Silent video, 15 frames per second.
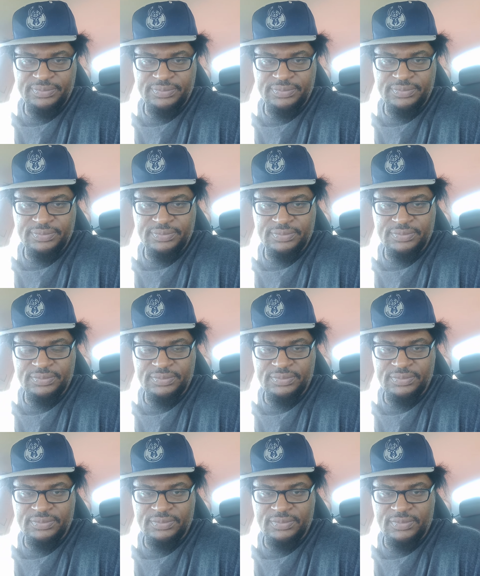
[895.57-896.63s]

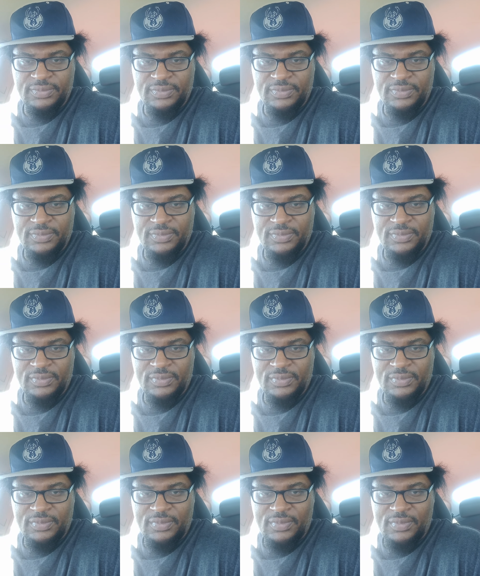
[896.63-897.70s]

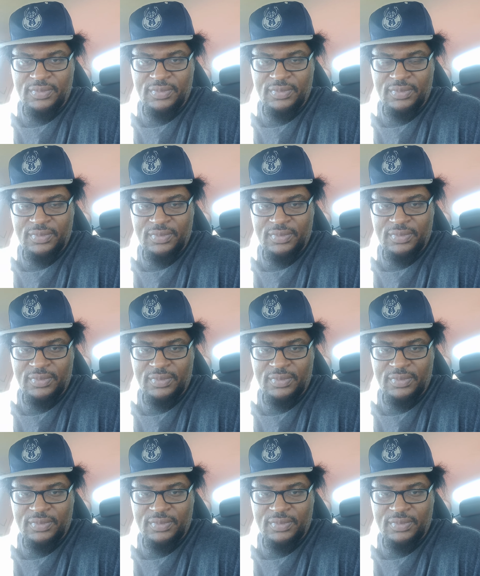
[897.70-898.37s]
(no one is talking)